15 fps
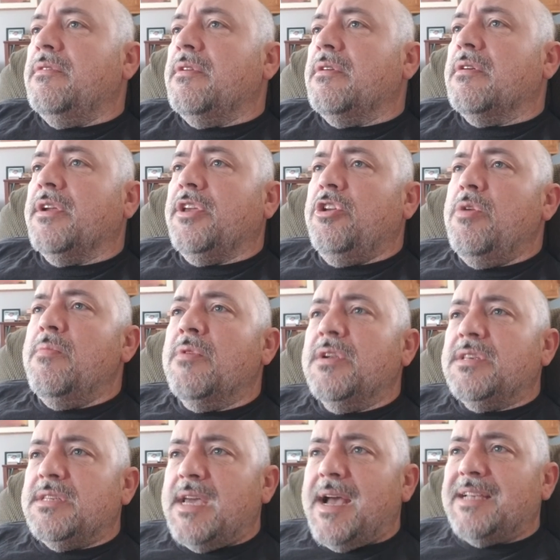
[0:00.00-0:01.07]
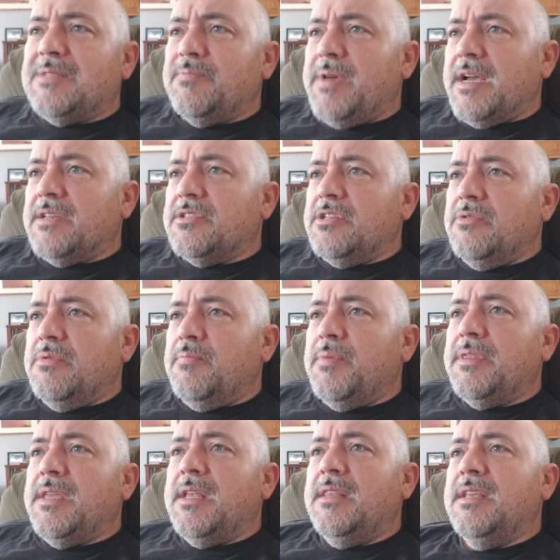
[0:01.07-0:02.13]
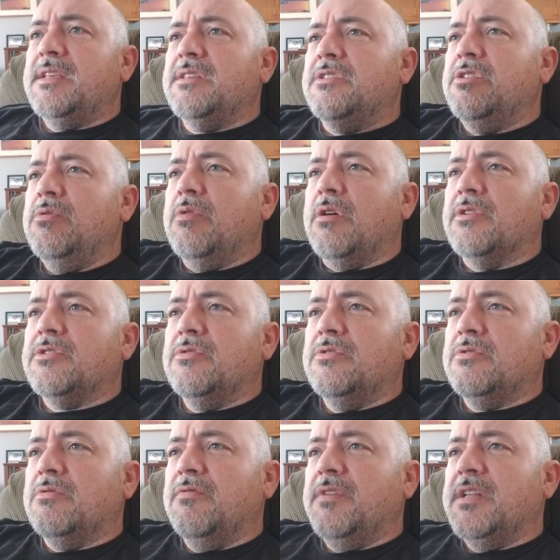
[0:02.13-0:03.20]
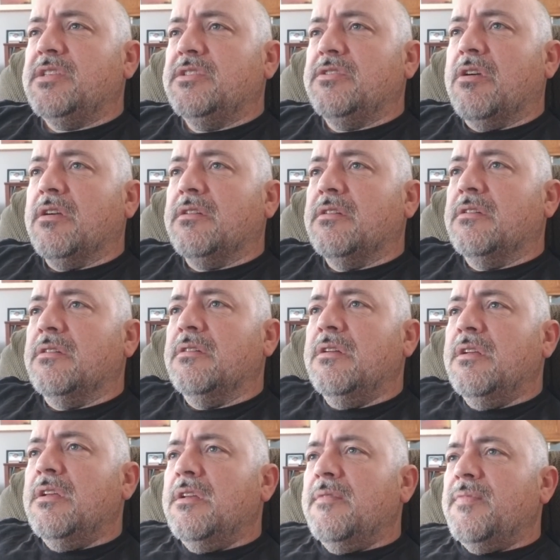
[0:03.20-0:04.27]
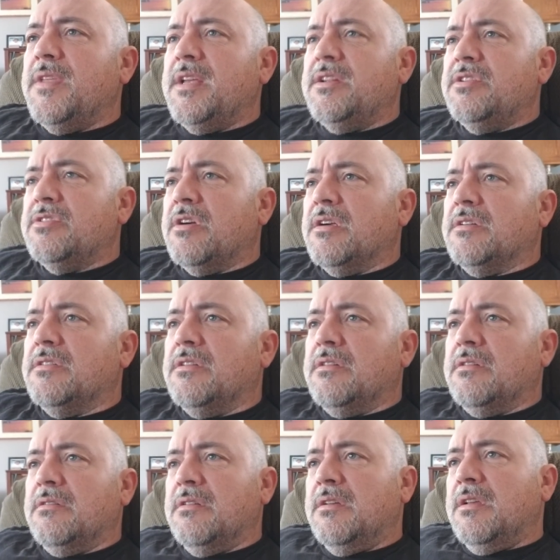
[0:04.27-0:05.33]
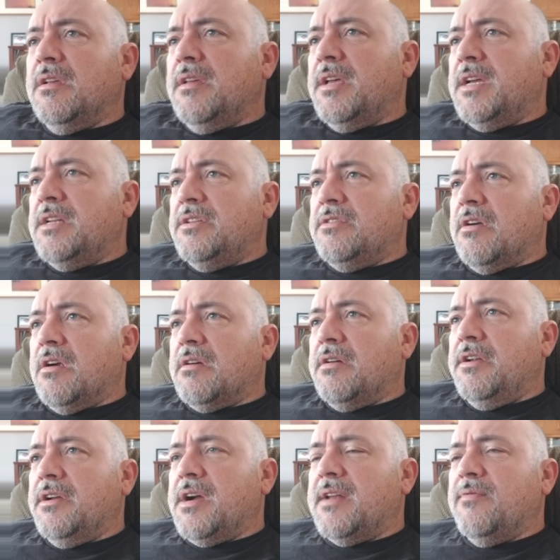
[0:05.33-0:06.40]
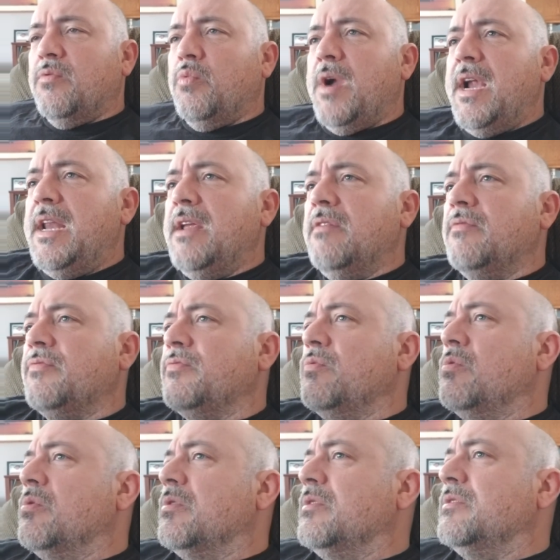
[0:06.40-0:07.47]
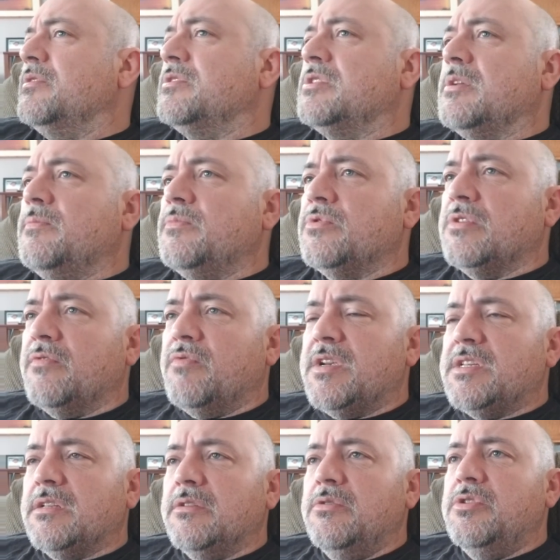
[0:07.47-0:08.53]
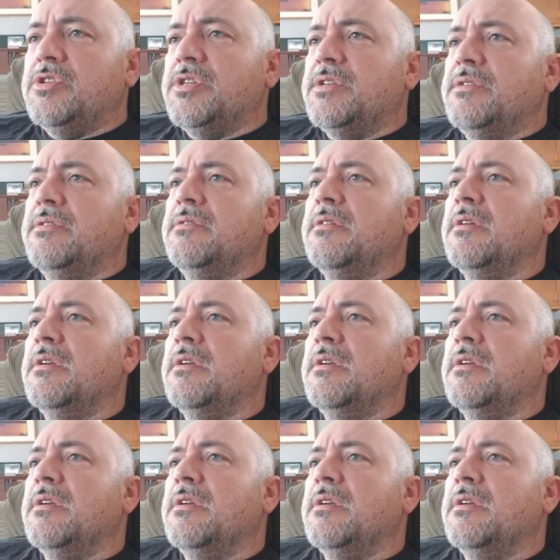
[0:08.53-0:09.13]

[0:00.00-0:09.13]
there are humorous aspects to it, but then this too also sort of gets darker and darker and darker, and you're kind of waiting for some sort of resolution.